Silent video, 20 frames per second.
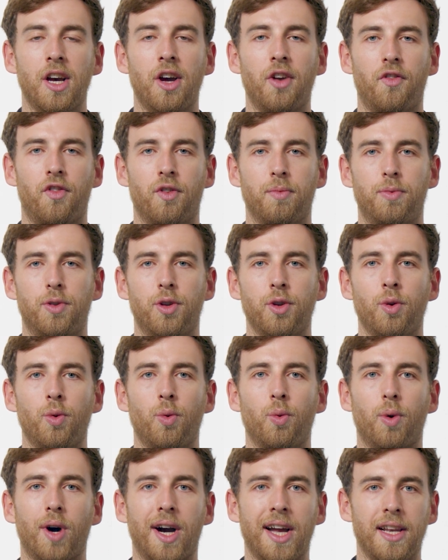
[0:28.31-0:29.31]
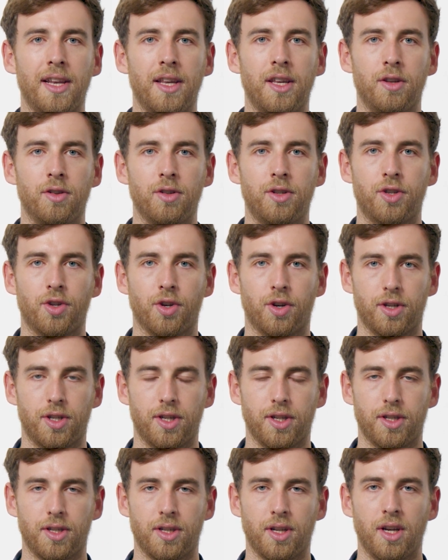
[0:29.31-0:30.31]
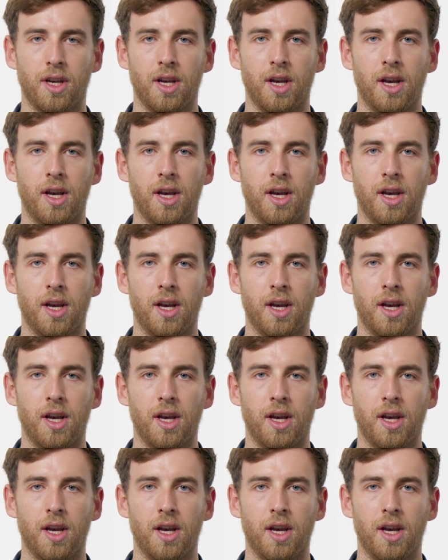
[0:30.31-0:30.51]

from two widely used sources,